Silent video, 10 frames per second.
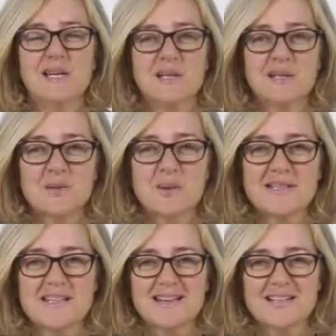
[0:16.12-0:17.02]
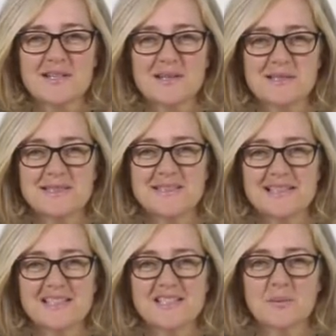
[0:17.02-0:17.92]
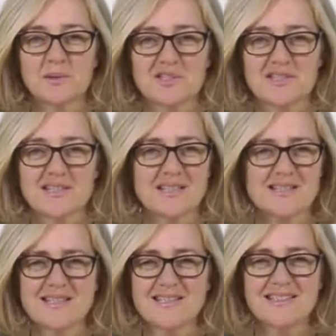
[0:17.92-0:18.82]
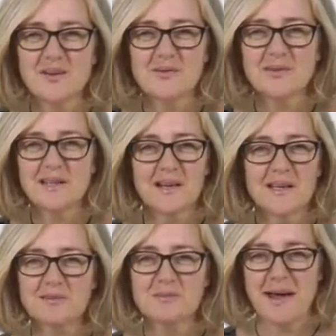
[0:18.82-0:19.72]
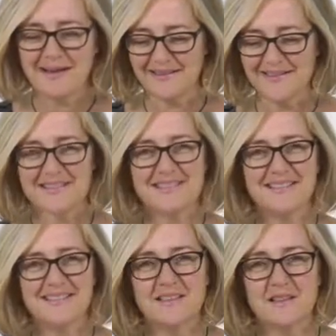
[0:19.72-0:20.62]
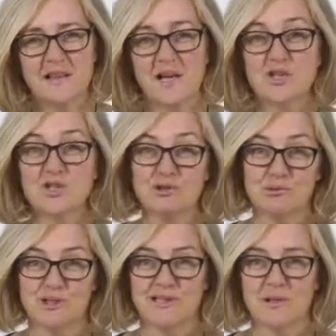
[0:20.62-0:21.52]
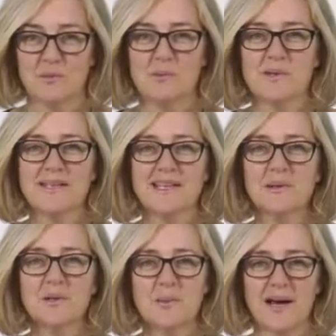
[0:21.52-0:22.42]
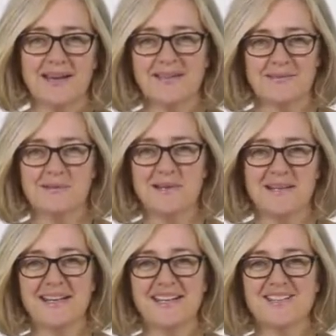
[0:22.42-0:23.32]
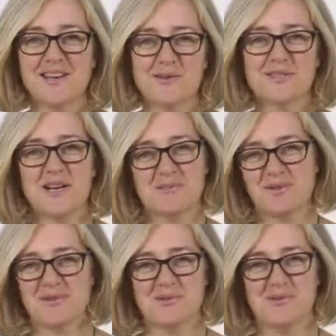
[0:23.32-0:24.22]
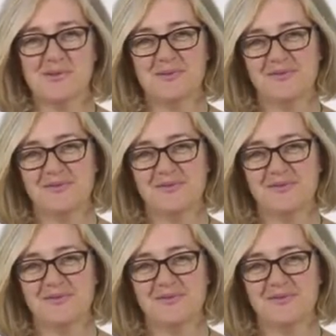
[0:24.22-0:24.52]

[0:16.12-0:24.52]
your little one's eyes are going to light up when she sees these lovely colourful magnets, and you and your little one will giggle your way through learning in no time at all